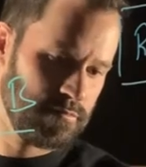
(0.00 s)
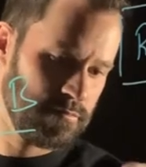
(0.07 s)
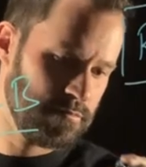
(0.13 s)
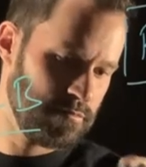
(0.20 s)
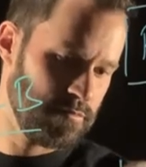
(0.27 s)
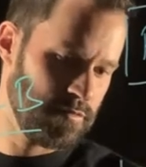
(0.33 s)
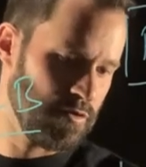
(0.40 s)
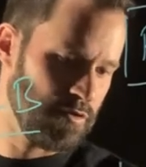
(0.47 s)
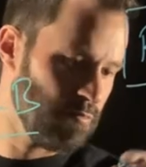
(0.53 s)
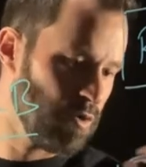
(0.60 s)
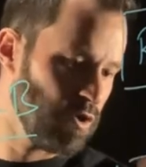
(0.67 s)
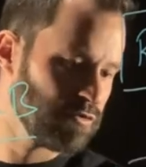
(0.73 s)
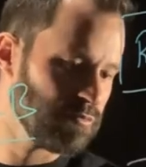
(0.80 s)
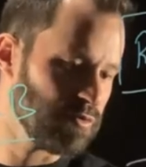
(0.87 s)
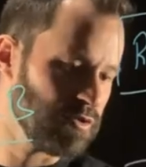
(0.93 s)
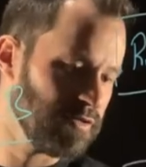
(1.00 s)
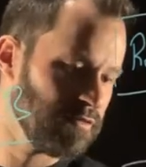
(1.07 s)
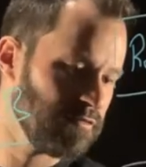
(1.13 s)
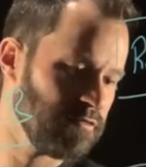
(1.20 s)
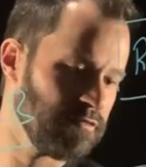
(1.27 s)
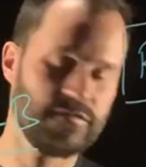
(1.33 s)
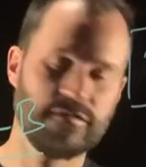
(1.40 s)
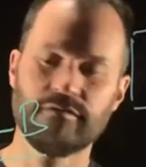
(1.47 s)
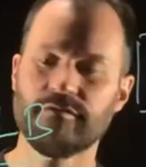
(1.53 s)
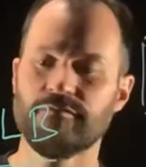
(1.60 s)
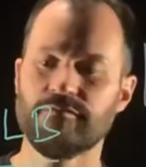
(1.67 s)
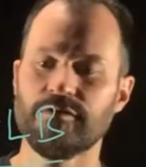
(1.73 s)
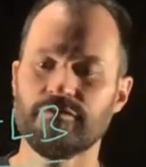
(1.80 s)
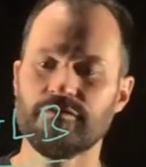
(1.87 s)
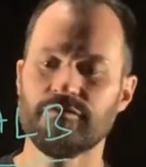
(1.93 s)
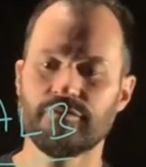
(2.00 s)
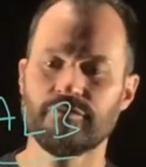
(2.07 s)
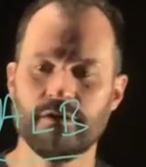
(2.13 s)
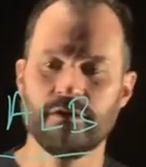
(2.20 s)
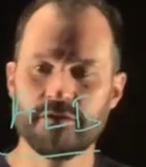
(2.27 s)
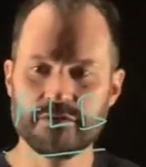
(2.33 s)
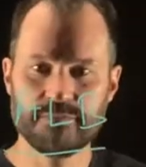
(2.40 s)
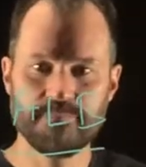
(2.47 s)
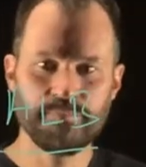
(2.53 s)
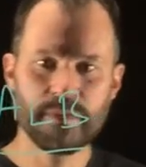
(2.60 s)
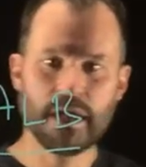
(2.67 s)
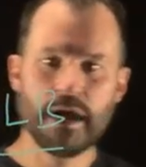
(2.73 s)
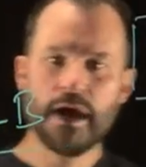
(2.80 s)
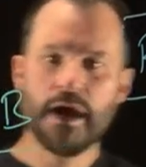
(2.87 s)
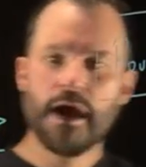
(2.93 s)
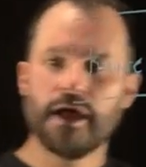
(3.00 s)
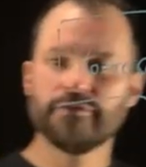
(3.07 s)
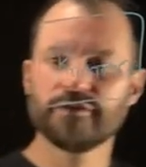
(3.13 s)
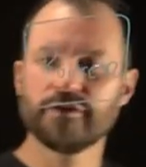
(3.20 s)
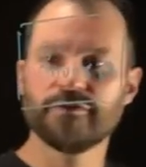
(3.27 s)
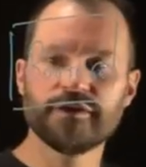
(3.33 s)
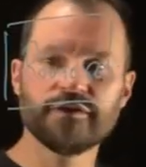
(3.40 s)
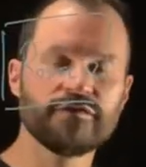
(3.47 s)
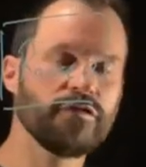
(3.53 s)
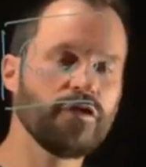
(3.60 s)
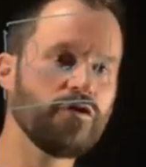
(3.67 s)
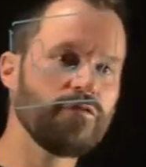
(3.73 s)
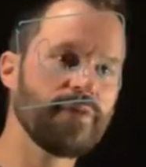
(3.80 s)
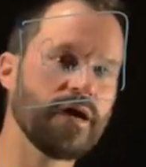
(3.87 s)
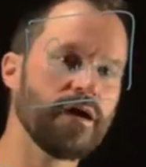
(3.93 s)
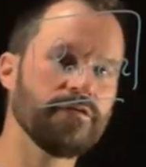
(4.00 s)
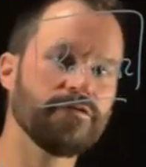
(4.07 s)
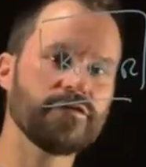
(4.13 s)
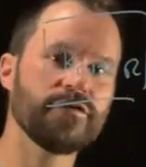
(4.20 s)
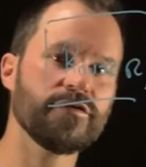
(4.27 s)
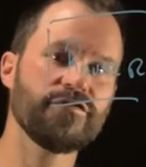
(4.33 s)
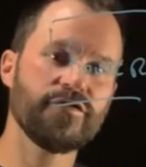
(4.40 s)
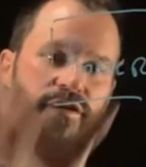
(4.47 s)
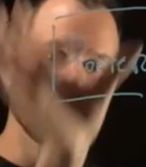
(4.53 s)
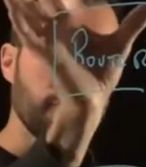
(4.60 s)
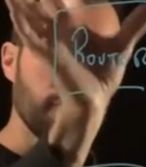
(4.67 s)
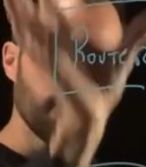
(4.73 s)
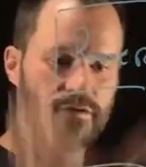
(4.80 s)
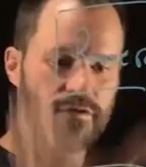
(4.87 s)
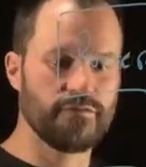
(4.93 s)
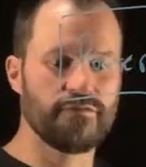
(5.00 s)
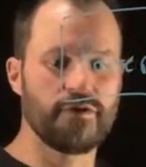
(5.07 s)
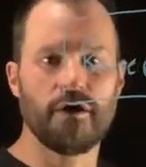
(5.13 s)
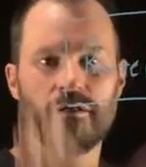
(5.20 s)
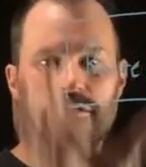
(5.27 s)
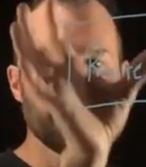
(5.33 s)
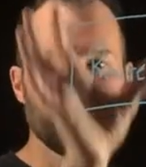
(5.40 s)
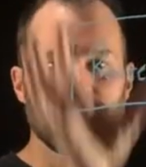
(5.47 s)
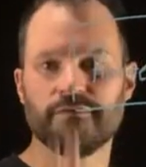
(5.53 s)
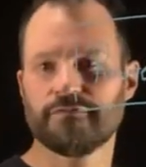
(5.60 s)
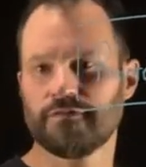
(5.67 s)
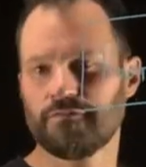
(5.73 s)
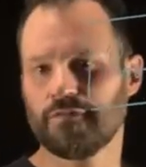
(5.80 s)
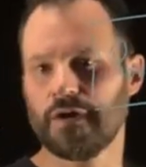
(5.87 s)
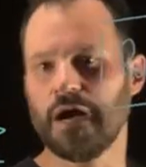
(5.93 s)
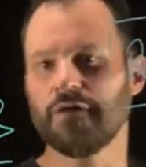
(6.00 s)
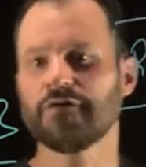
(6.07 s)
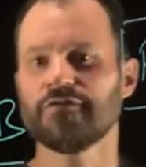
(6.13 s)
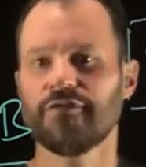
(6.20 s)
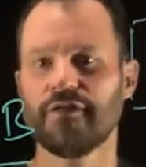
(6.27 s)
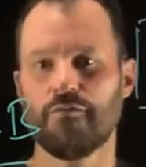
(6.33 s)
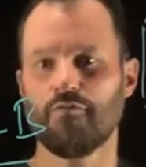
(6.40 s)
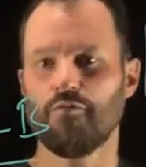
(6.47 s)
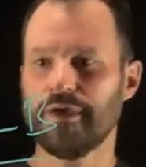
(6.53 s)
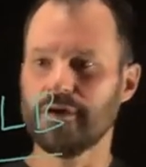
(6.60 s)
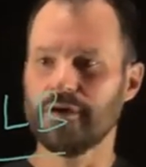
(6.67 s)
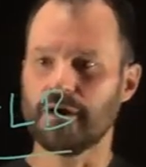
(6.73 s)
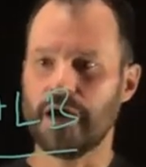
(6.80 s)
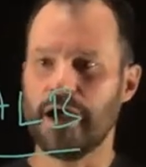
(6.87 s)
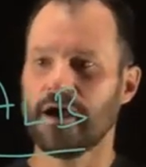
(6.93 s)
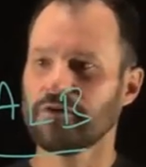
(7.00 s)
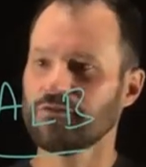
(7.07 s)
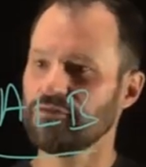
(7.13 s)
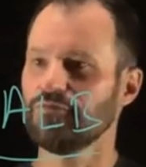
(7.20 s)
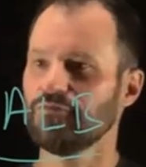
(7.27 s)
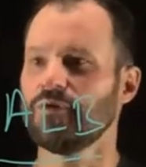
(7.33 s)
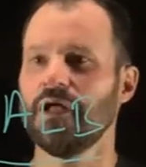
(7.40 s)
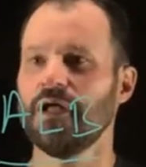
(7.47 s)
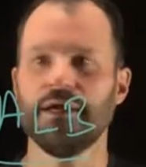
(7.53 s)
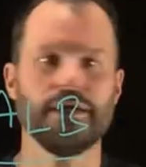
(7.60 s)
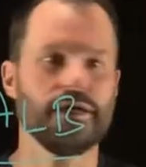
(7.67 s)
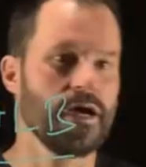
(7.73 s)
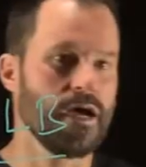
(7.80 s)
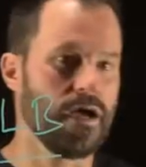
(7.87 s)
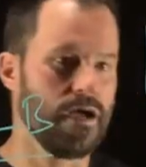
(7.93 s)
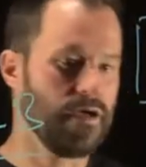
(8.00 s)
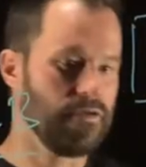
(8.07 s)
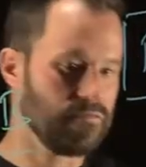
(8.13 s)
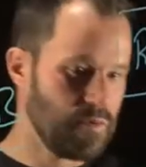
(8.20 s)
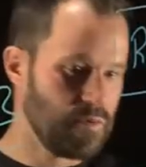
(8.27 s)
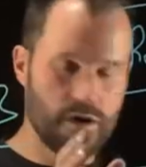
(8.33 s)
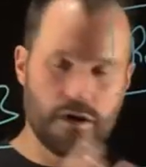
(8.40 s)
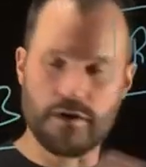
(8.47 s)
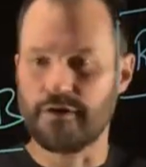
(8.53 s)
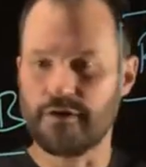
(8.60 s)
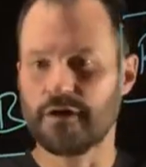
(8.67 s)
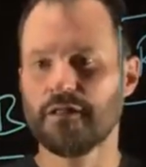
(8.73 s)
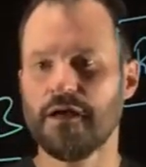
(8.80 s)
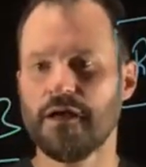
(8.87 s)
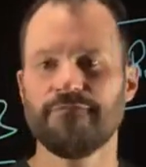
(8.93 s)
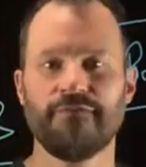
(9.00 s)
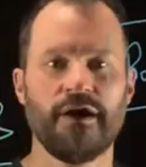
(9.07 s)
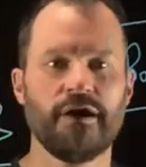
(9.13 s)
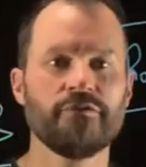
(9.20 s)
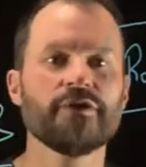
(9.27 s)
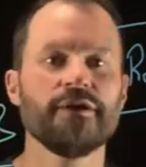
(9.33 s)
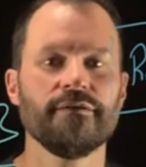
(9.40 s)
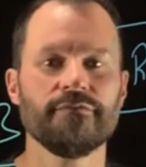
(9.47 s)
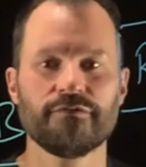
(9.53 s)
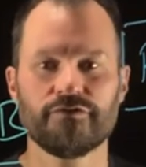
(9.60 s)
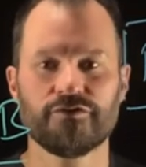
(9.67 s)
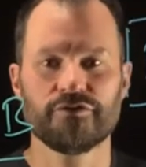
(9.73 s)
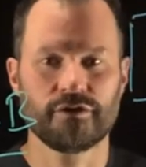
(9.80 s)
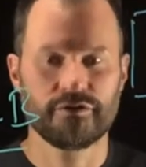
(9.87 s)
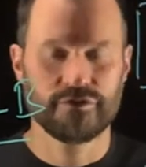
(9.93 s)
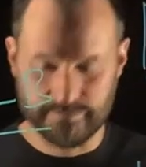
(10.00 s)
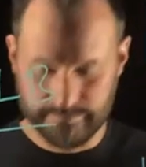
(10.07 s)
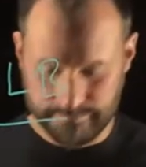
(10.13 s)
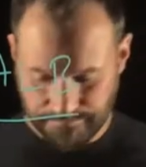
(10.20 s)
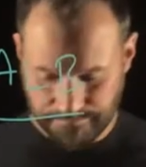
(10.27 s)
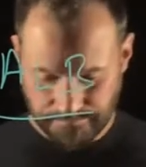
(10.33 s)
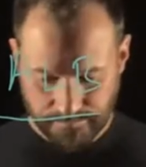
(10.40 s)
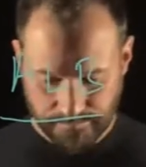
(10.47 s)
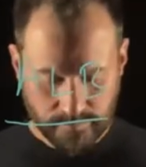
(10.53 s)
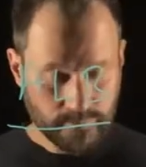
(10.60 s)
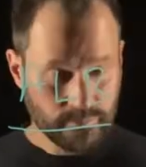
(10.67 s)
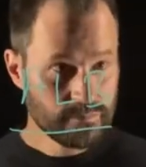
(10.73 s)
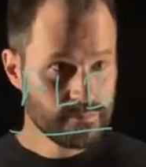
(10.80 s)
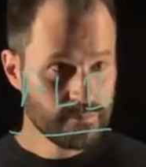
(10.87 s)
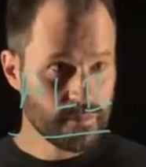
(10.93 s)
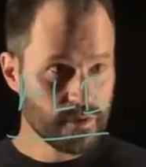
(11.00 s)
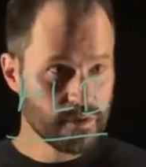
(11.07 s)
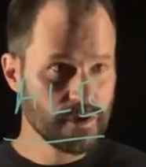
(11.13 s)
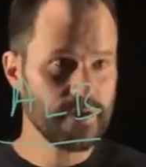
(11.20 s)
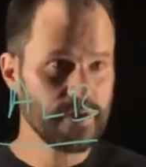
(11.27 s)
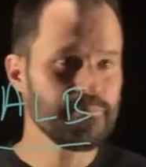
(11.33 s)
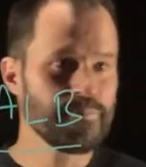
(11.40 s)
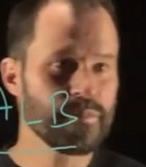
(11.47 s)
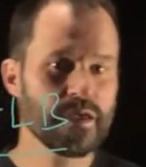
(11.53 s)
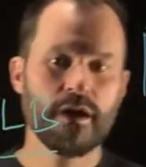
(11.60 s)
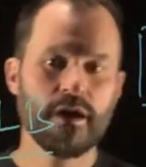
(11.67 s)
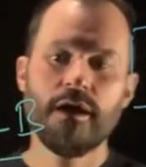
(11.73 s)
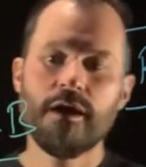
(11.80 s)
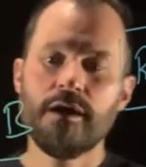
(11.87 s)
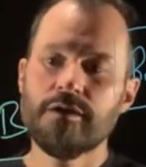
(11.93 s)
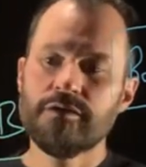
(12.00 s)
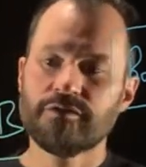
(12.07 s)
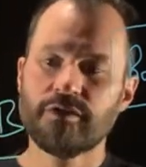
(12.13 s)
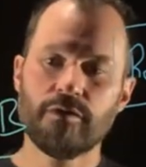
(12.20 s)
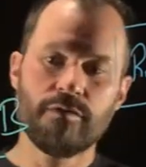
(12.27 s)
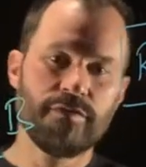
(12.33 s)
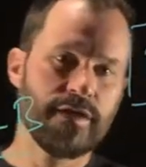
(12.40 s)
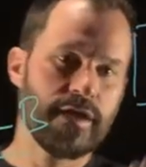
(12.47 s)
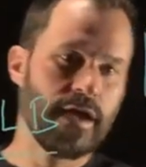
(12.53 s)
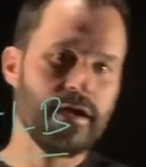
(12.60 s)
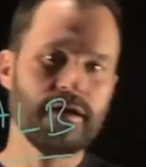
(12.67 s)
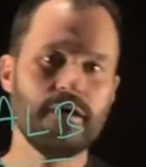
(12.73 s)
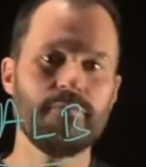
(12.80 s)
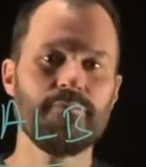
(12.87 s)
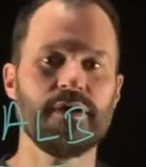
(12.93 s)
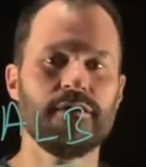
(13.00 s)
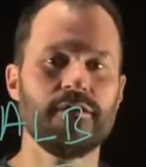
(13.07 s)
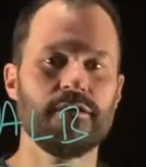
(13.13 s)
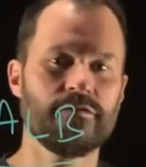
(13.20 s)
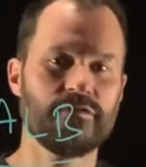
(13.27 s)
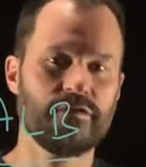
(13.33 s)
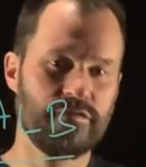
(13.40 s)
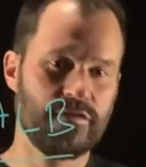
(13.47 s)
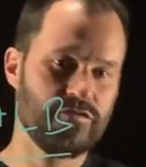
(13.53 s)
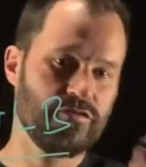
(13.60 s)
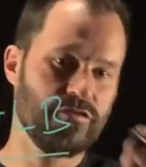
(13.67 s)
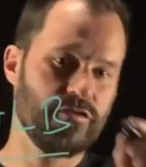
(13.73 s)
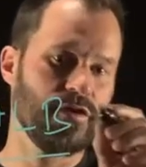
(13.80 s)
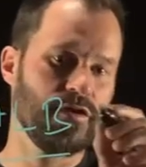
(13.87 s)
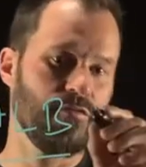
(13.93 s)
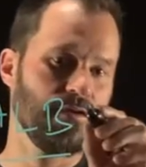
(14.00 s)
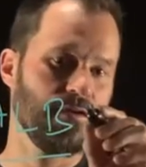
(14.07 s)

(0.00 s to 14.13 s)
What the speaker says: multiple instances of these routers. And so this load balancer is sitting in front of all of the different routers that we are actually running as part of our Cloud Foundry infrastructure. Okay, so the ALB is essentially going to